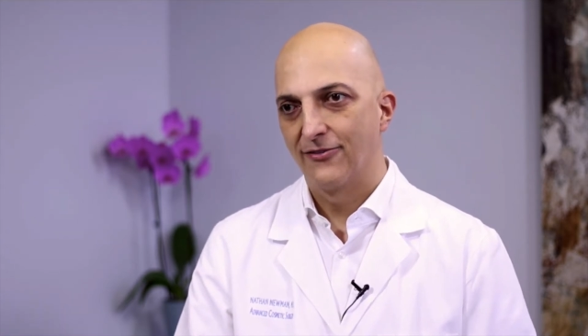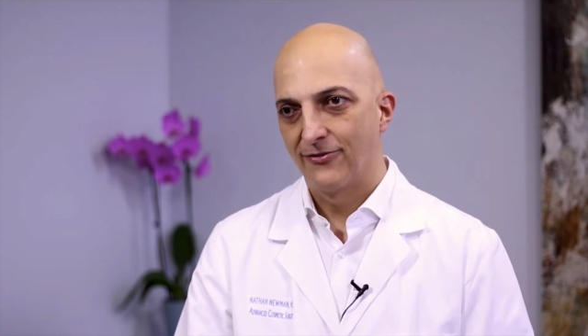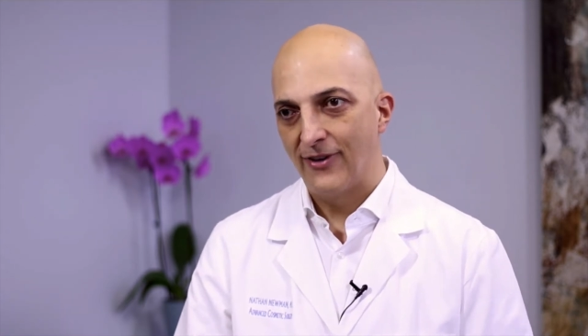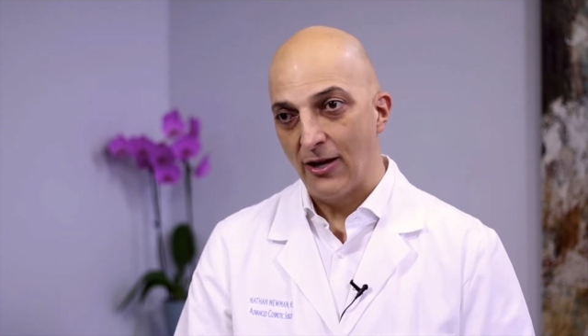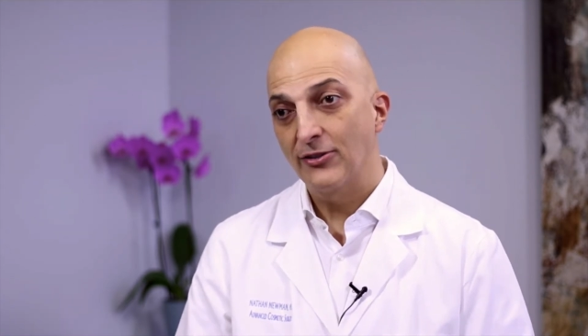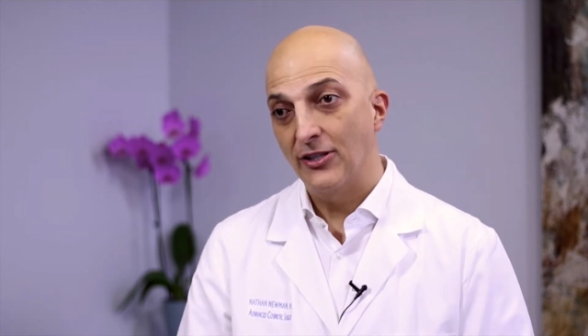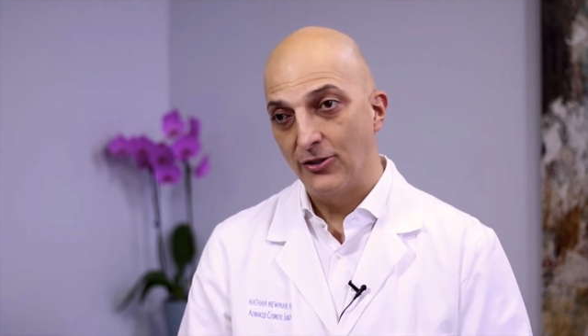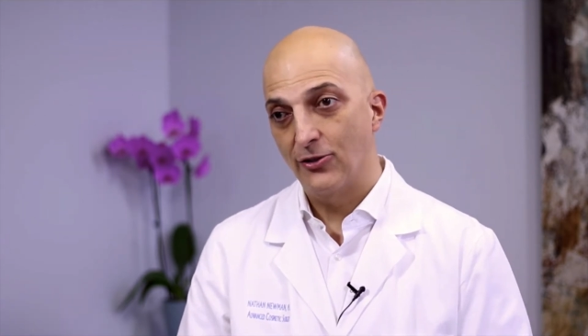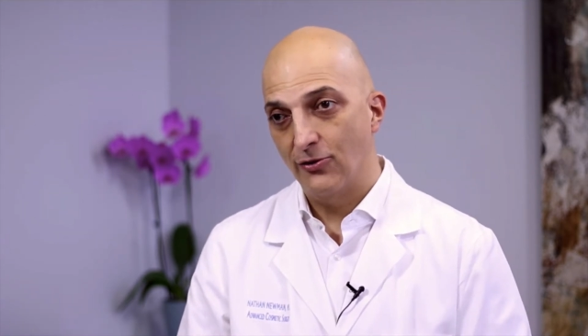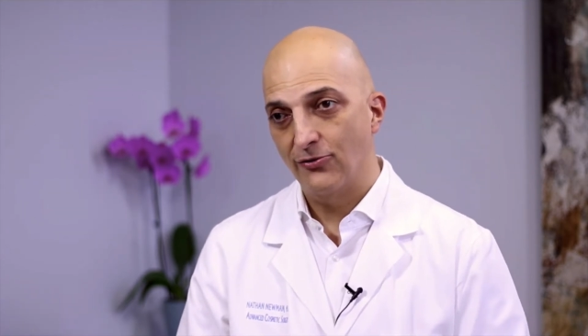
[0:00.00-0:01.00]
found in
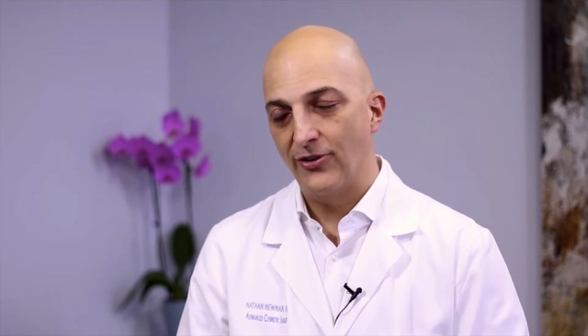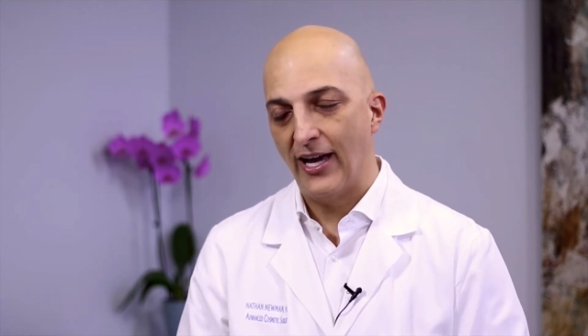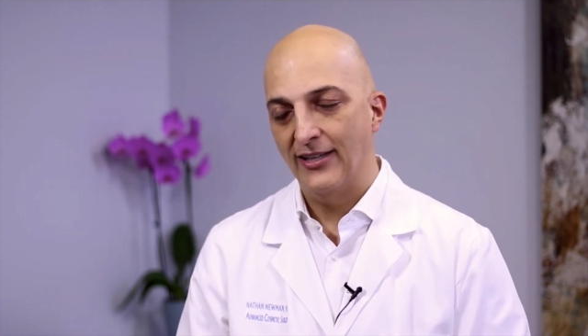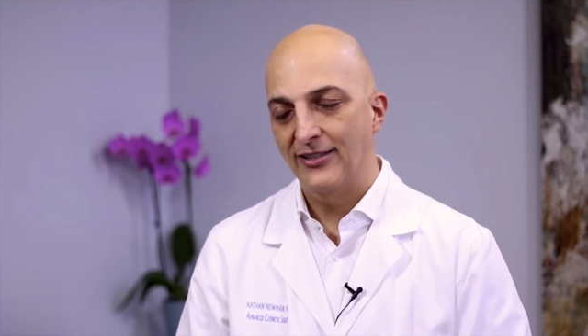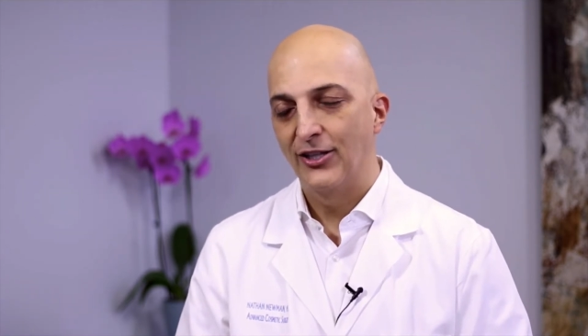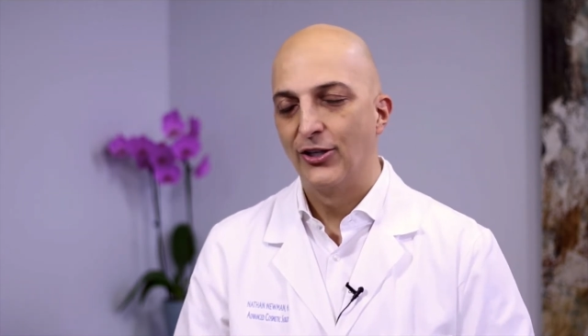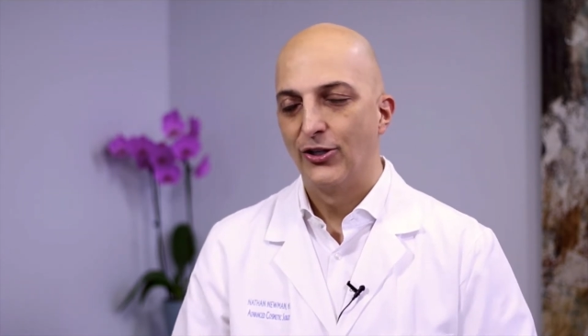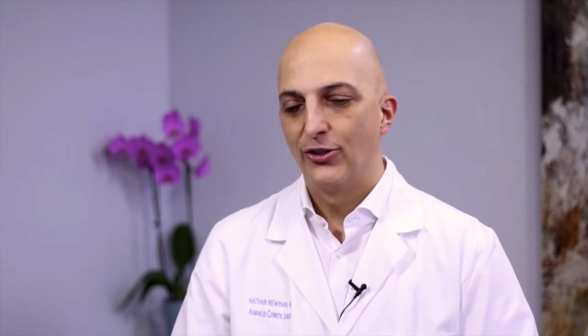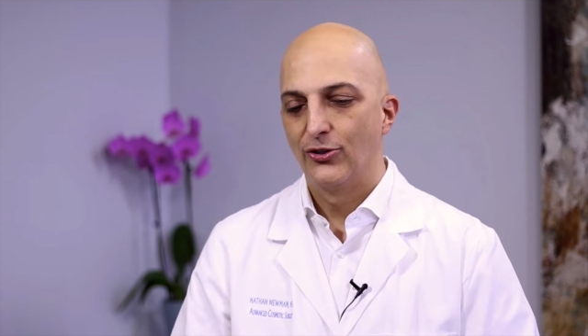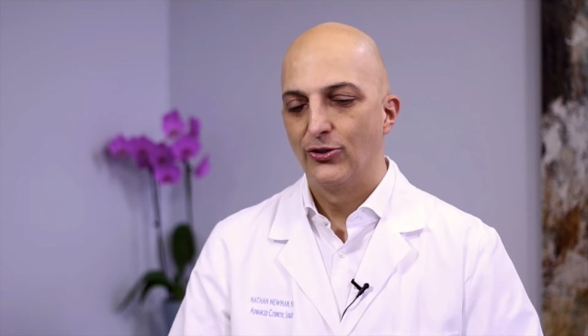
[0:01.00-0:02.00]
your own fat
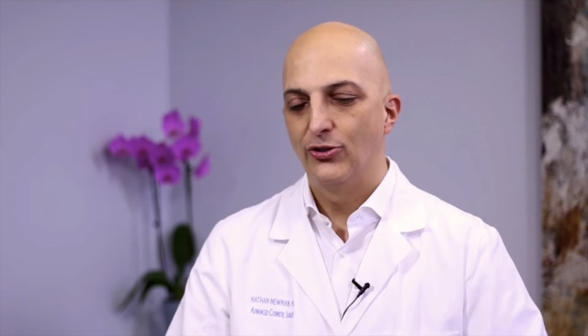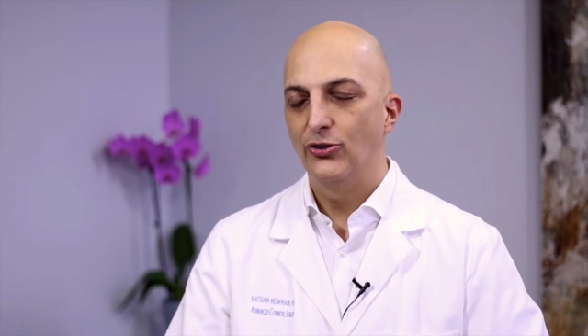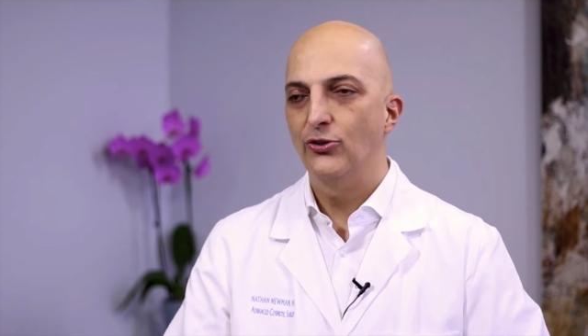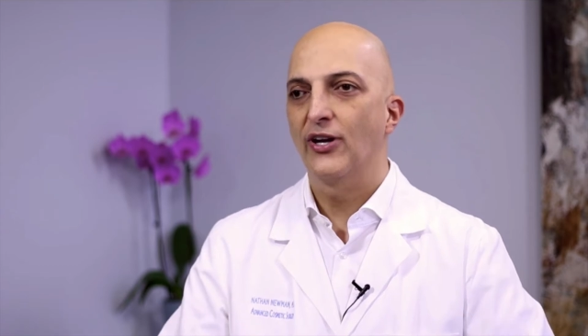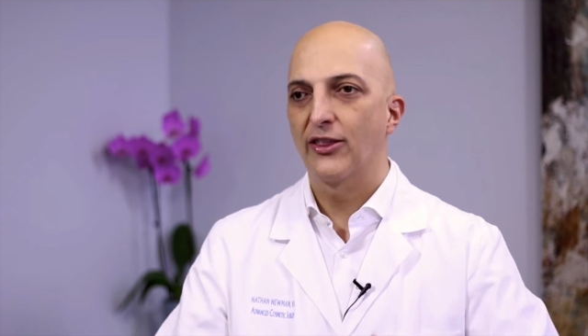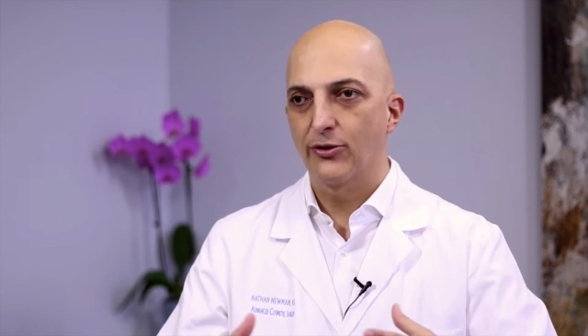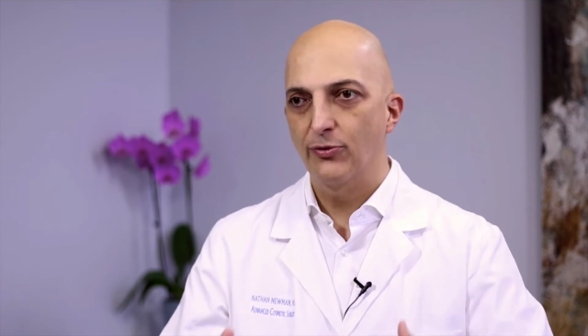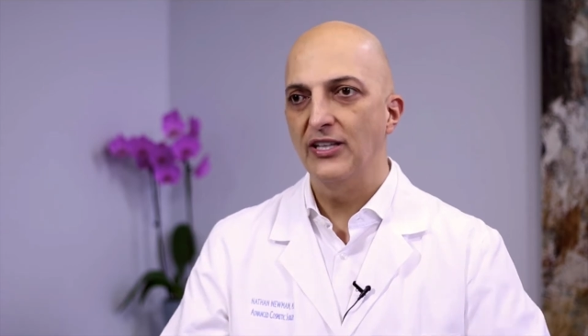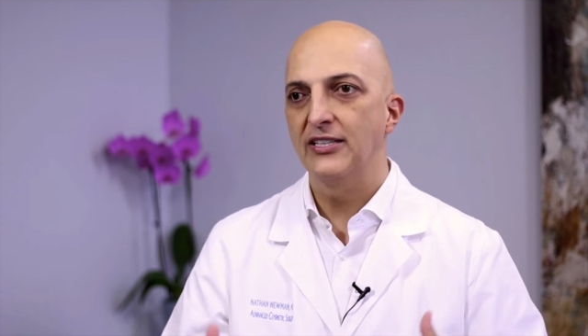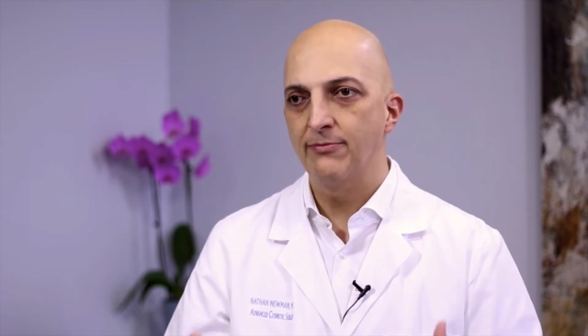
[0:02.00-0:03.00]
to do a
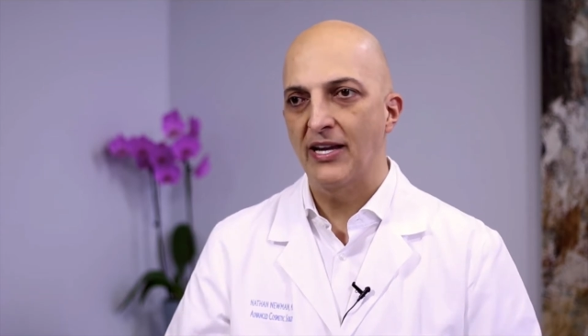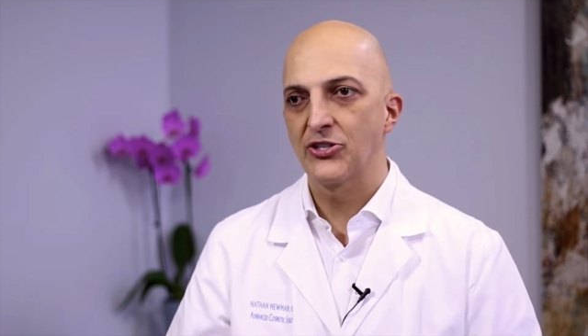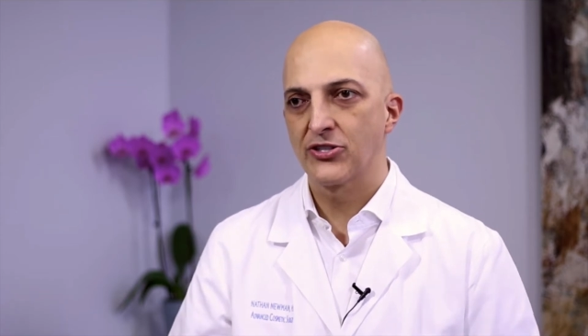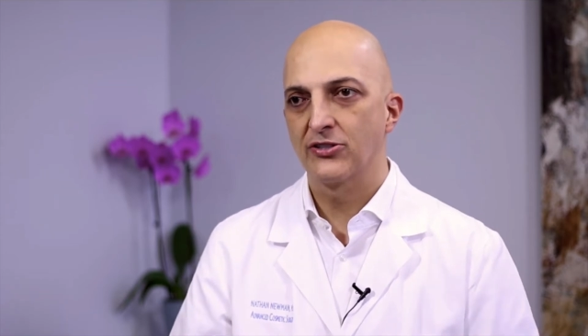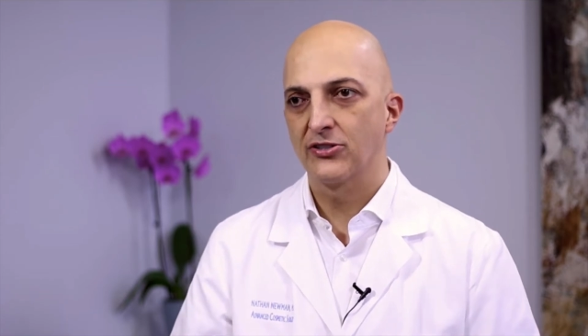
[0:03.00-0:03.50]
three-dimensional